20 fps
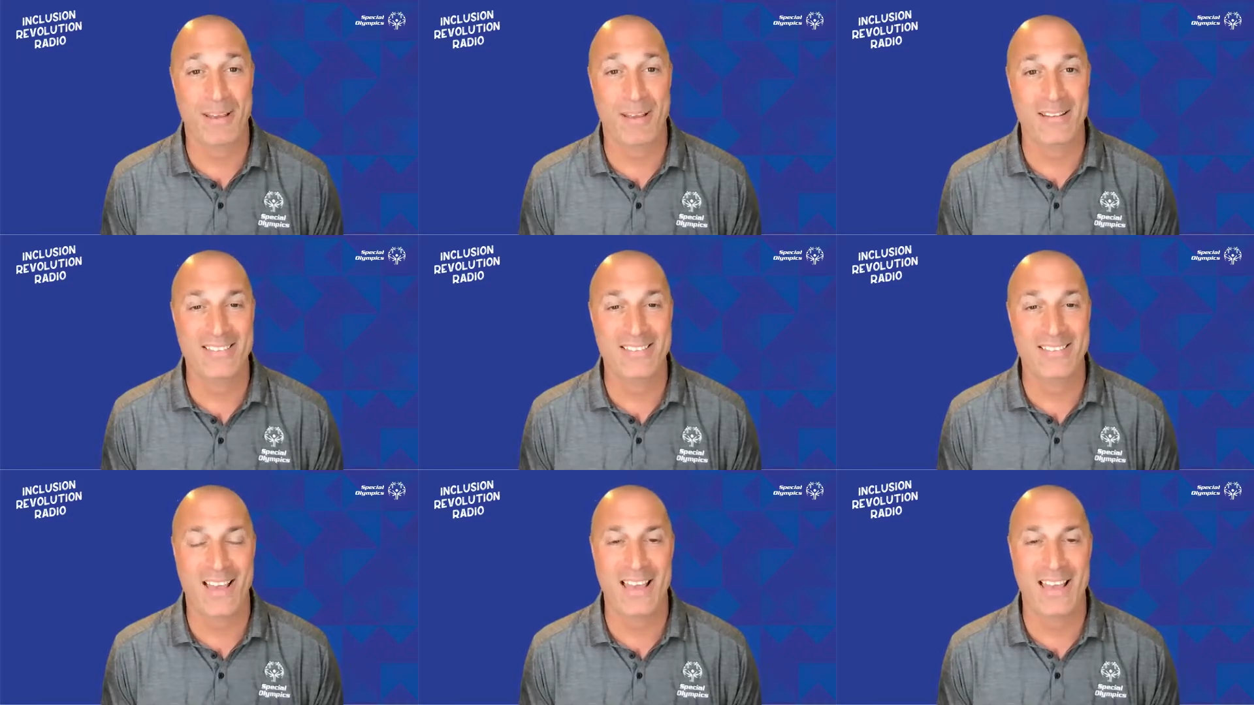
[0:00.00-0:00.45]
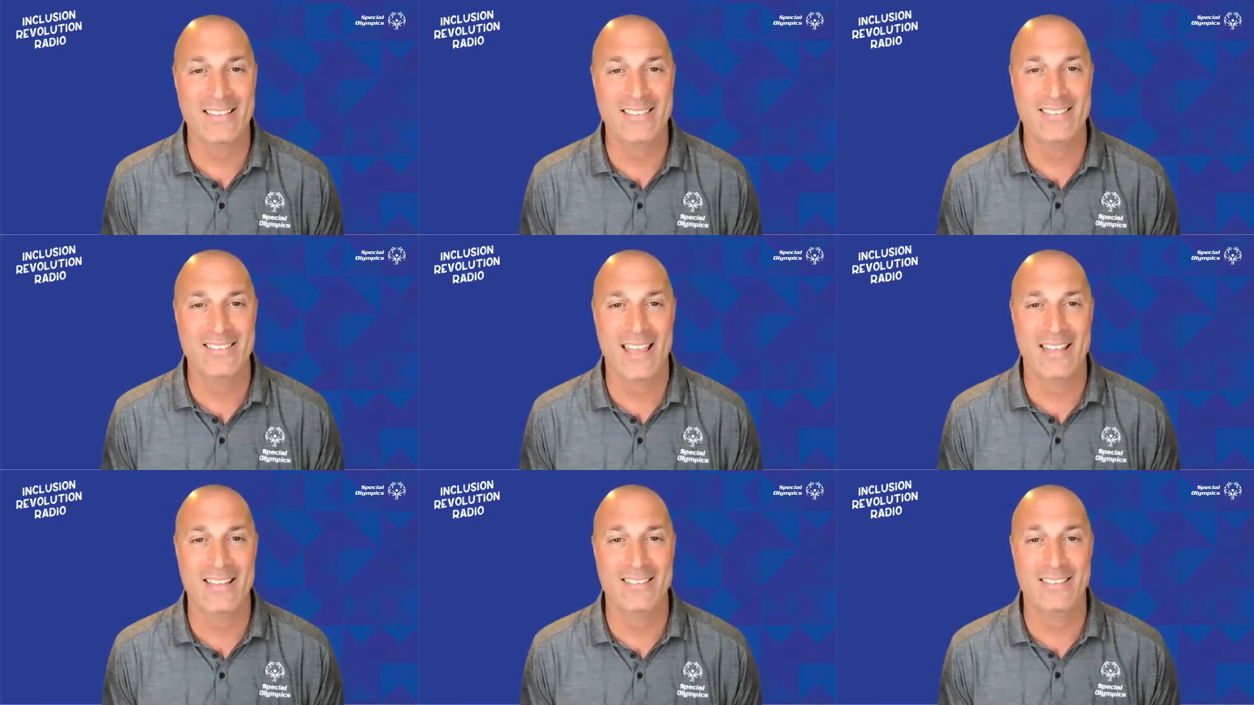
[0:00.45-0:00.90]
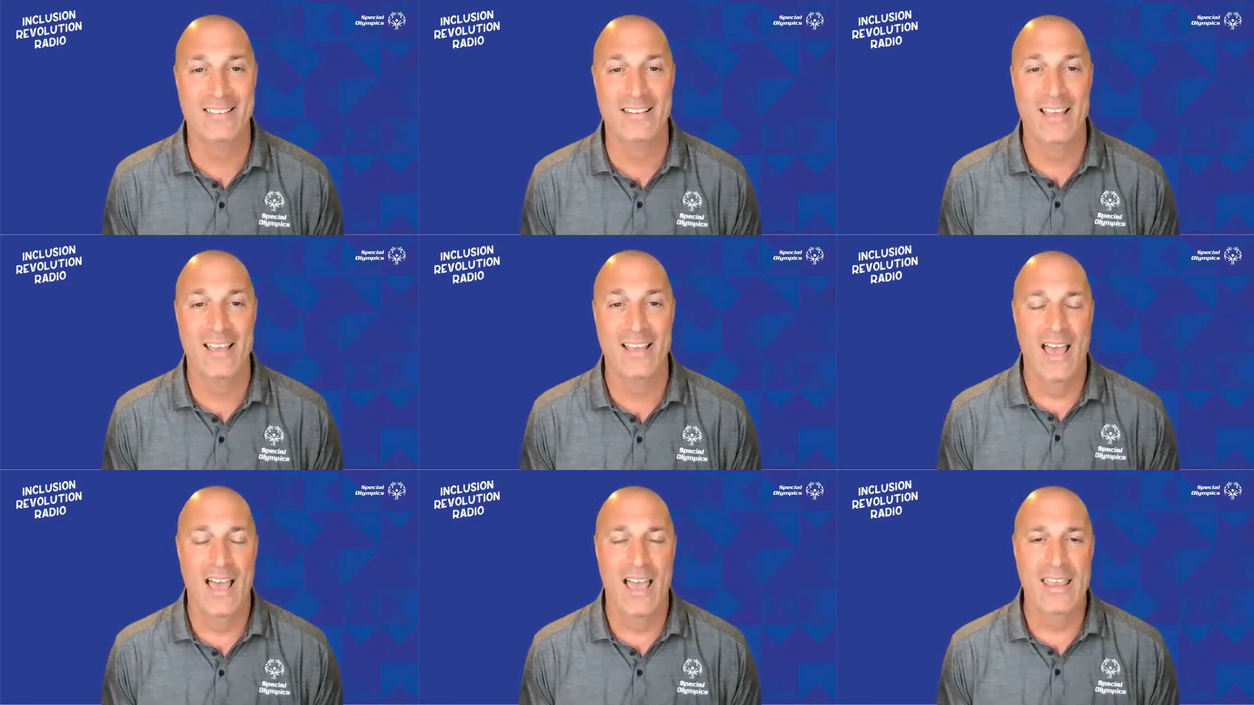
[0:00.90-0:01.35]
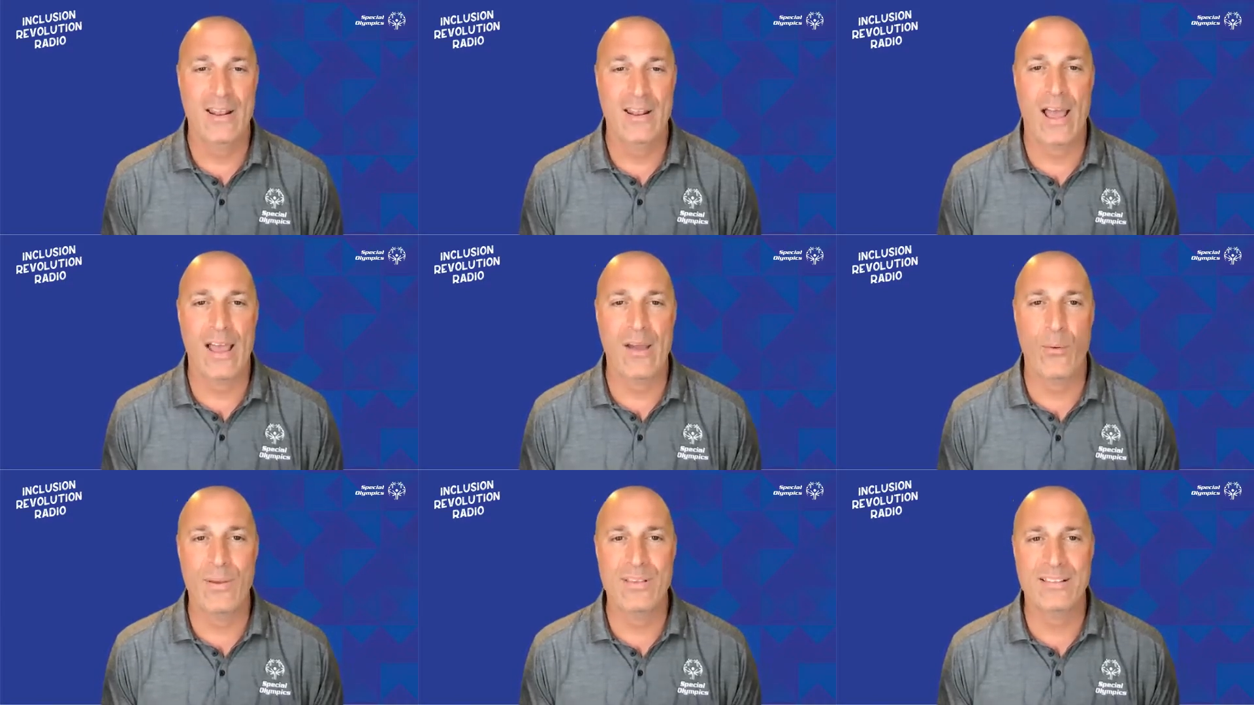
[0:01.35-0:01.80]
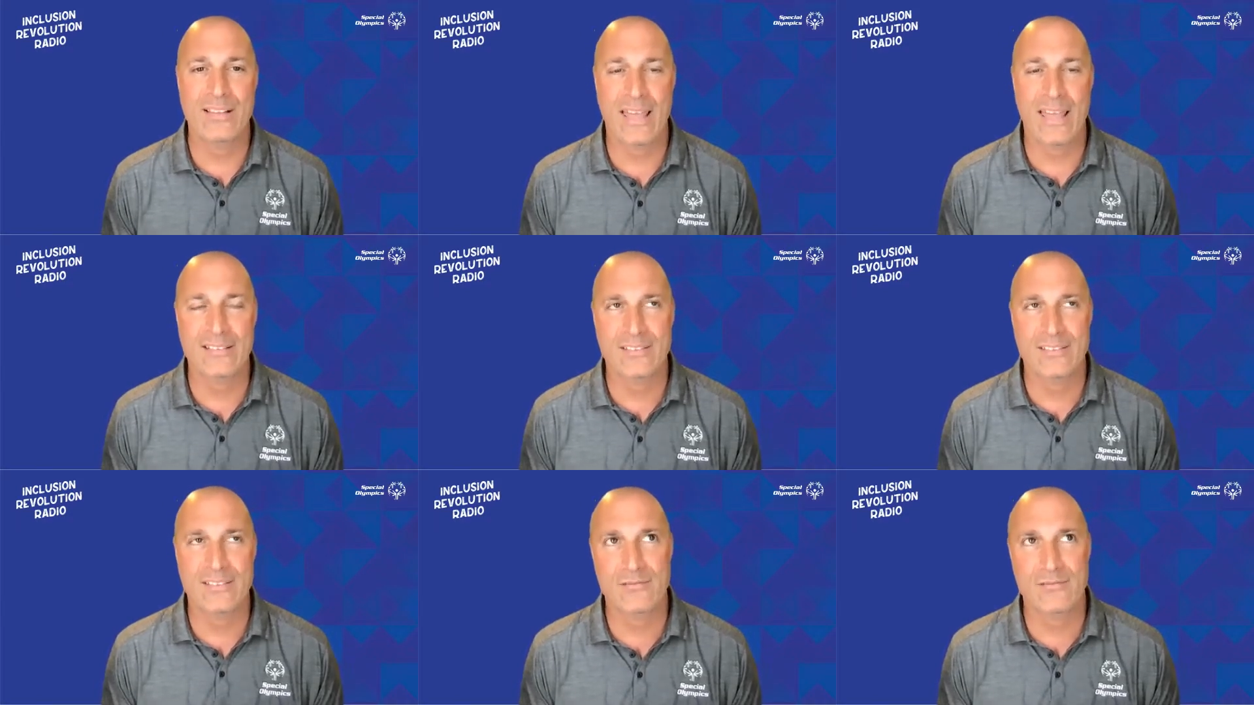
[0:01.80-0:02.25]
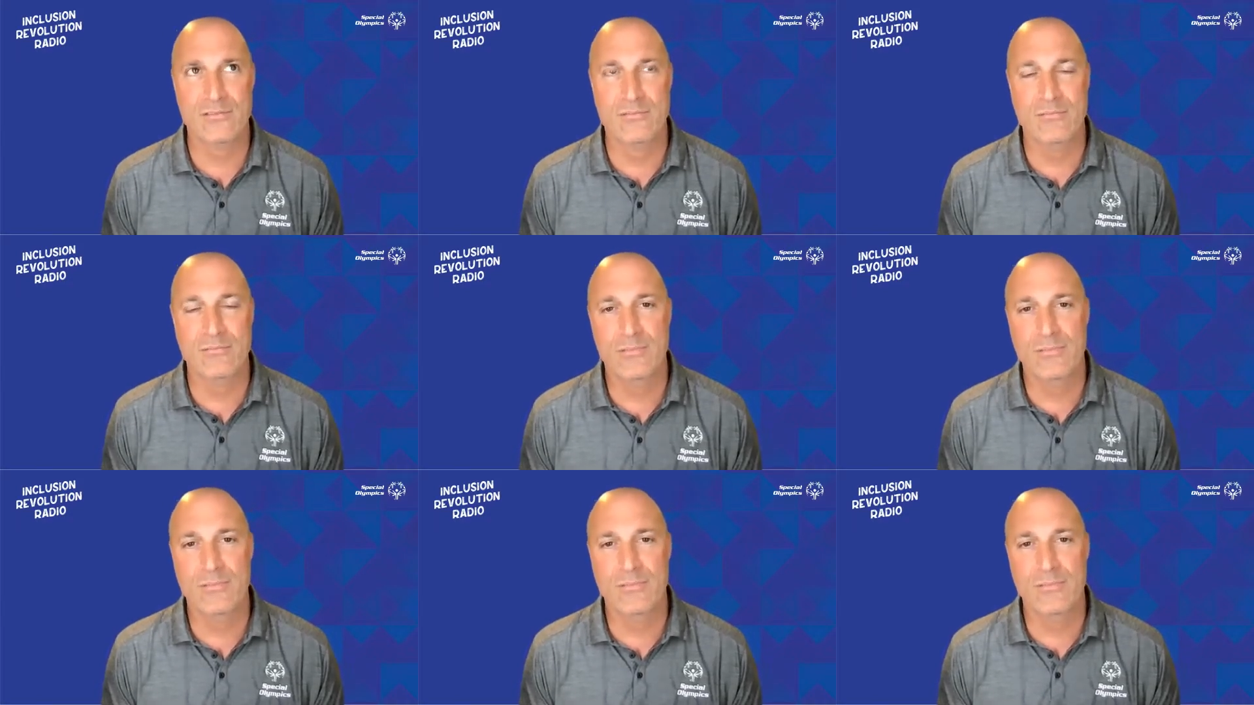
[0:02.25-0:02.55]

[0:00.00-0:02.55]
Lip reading: my design sense, and I always like to